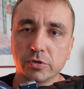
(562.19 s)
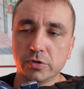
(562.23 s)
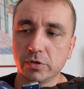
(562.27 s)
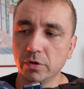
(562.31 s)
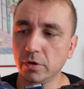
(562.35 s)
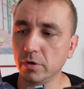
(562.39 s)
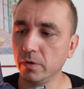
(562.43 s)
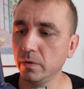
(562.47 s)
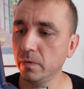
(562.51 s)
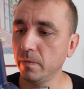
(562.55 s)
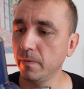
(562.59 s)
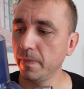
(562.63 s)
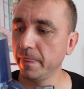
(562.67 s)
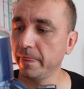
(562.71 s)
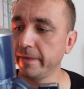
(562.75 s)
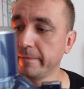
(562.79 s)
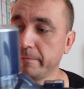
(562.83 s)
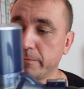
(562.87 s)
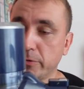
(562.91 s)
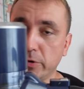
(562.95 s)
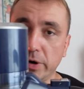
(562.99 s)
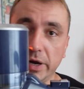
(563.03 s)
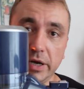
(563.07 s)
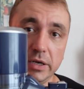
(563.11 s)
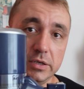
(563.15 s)
So the
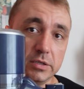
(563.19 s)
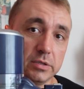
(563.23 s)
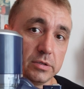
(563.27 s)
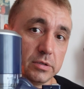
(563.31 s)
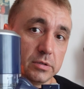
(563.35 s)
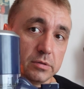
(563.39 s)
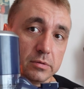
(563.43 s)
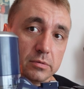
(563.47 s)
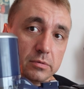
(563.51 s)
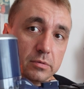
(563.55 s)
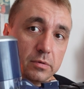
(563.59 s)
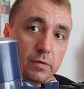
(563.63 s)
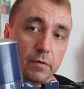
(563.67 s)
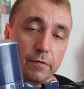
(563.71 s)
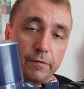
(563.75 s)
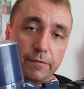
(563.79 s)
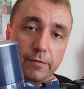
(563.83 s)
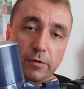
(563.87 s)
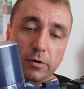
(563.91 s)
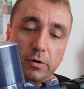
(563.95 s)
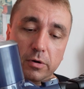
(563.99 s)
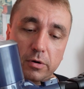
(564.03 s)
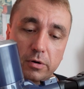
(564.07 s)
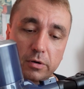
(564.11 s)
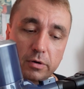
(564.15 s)
price
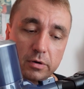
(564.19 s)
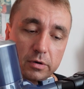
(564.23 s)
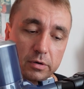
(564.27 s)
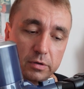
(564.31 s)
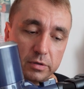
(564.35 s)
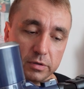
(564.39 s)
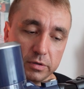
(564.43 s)
for